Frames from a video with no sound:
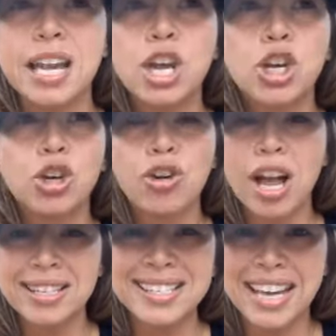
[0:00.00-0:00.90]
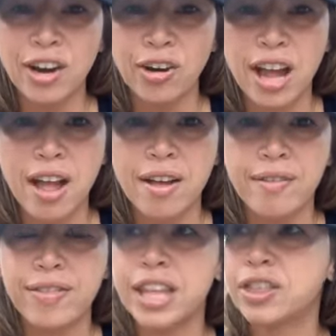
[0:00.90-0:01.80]
you're not scared
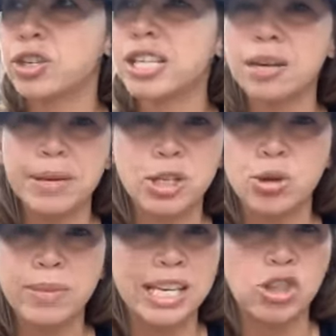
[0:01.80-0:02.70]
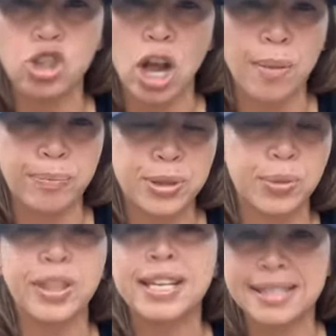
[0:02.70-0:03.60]
of that there's gonna be too many jumps or
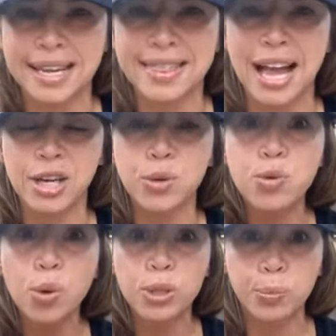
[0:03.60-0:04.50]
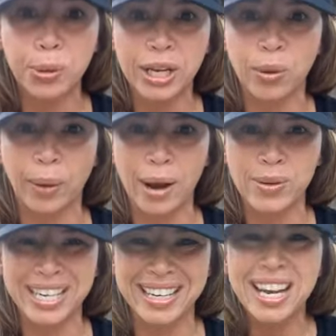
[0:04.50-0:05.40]
things like that. You know it's pretty
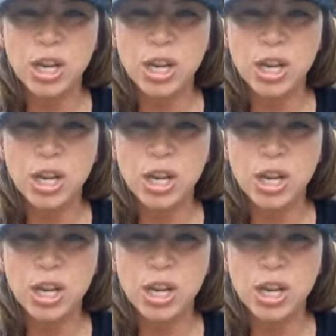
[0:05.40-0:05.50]
grounded.